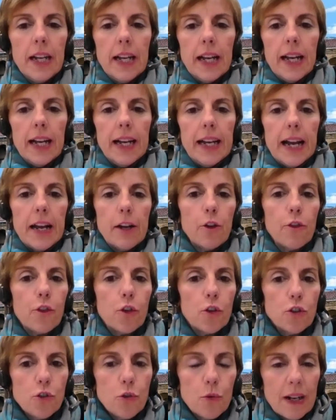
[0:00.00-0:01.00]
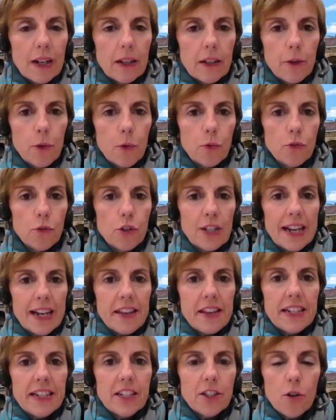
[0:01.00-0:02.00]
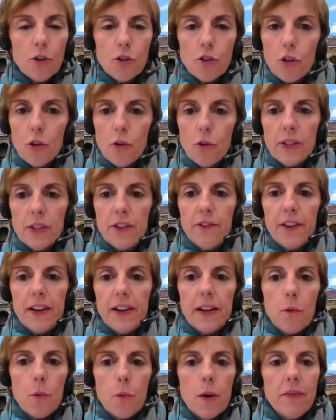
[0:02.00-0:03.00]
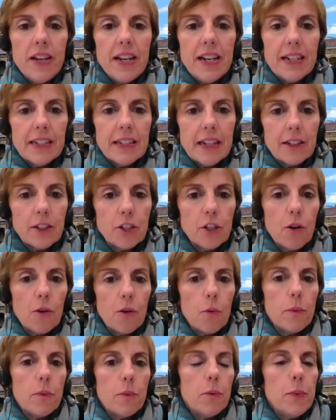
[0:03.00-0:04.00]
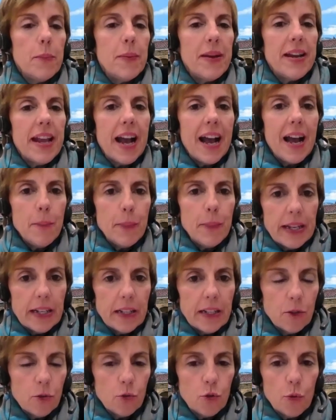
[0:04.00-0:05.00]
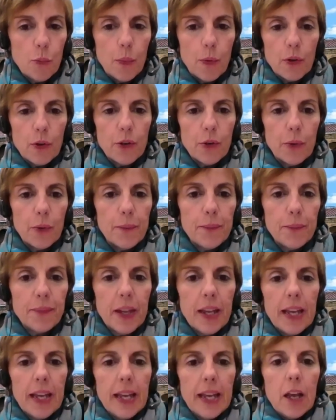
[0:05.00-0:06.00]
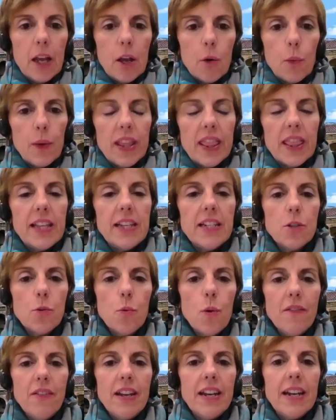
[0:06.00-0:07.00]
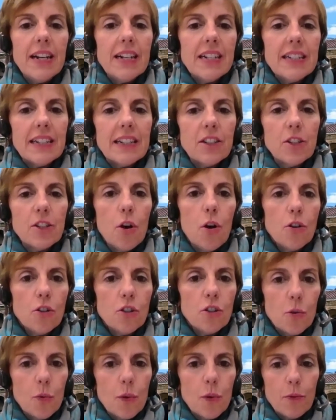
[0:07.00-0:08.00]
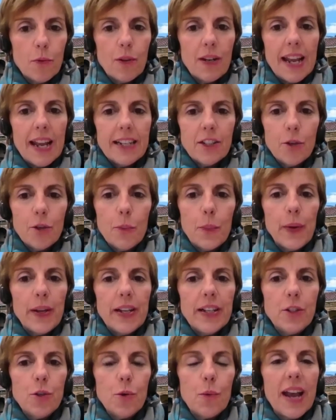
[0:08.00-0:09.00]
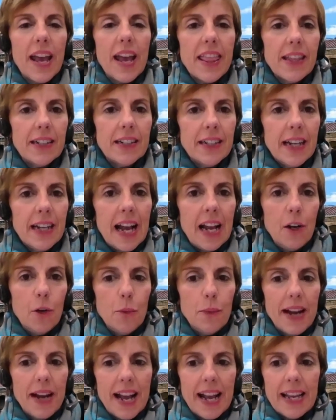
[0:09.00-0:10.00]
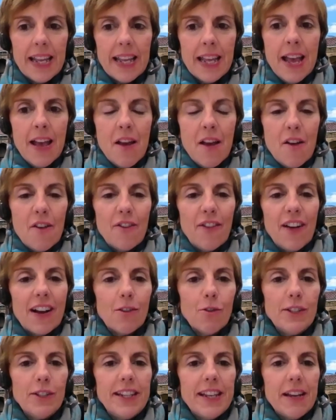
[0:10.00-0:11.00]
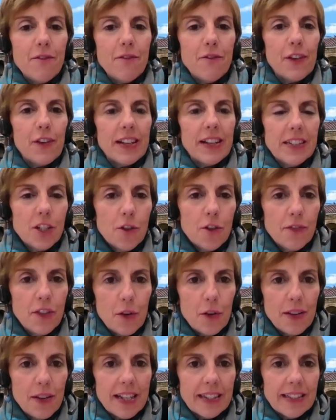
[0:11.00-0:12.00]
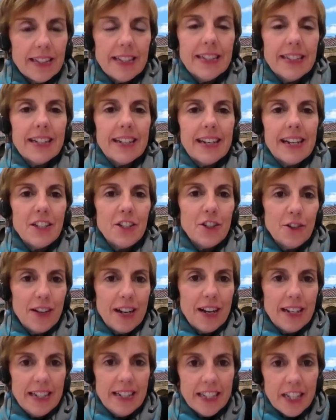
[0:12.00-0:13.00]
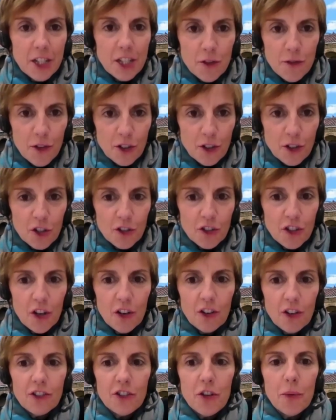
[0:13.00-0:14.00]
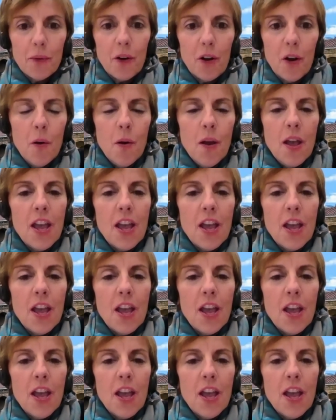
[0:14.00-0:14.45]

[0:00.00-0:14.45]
and of course, you could suggest also different webinars and talks. We will be very happy to support you. With these webinars and talks, we would like to bring together alumni, faculty, and friends of the Oñati International Institute for Sociology of Law